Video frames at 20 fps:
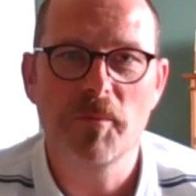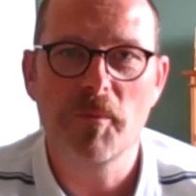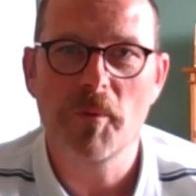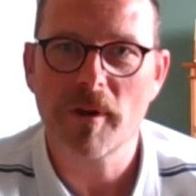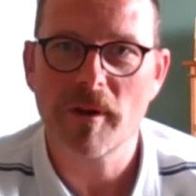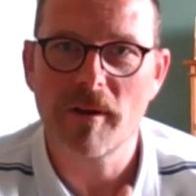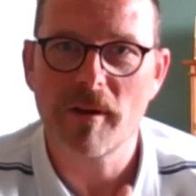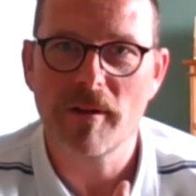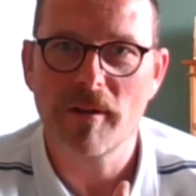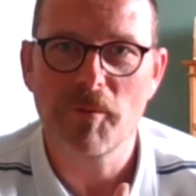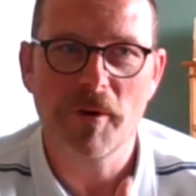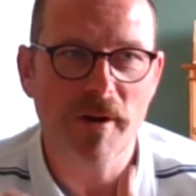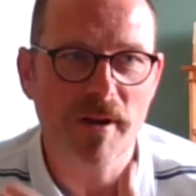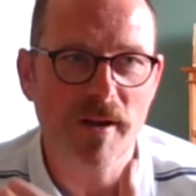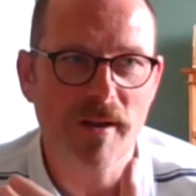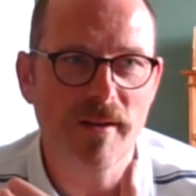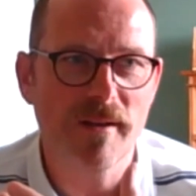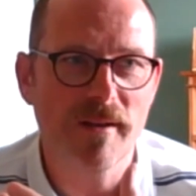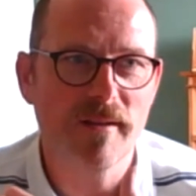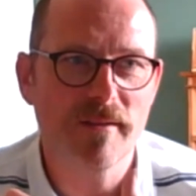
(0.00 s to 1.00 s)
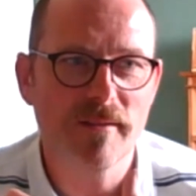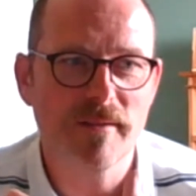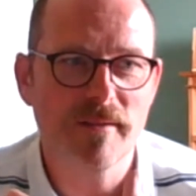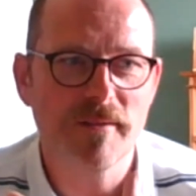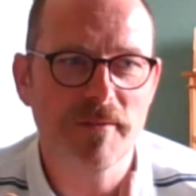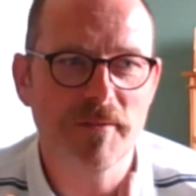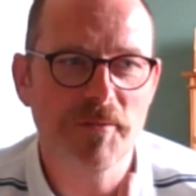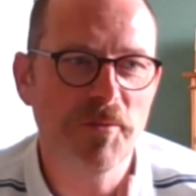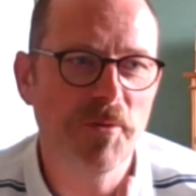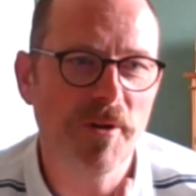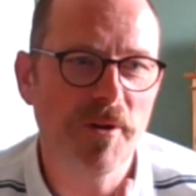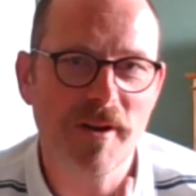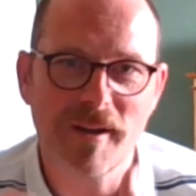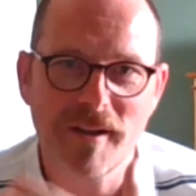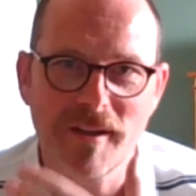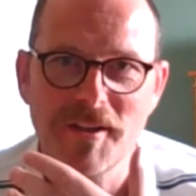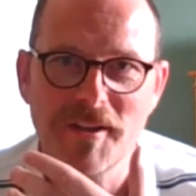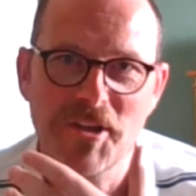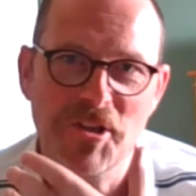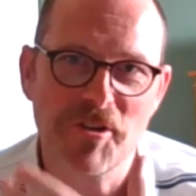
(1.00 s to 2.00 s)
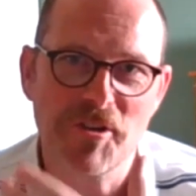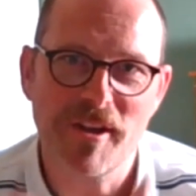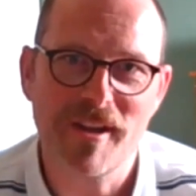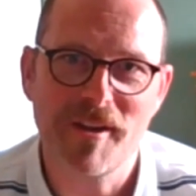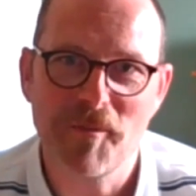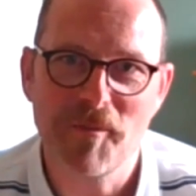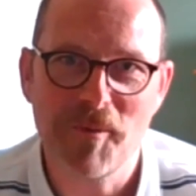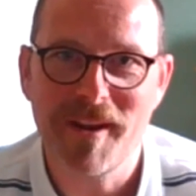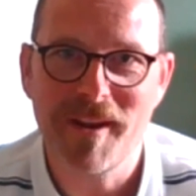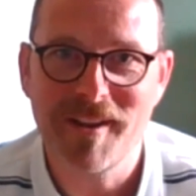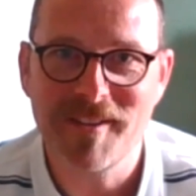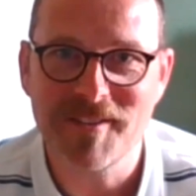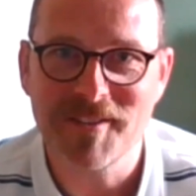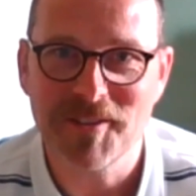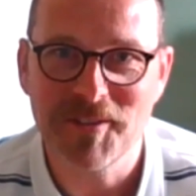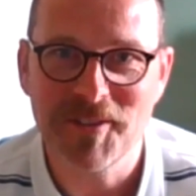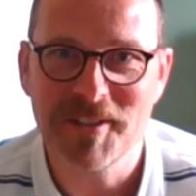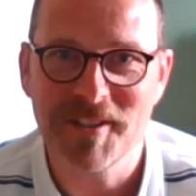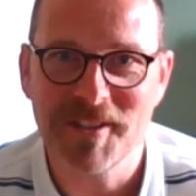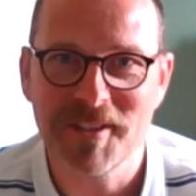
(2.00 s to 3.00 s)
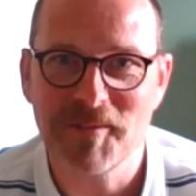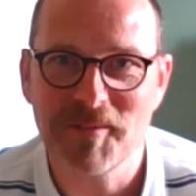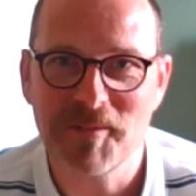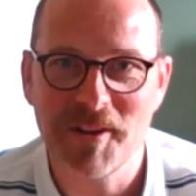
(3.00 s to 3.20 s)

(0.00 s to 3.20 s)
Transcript: What a great way to look at it.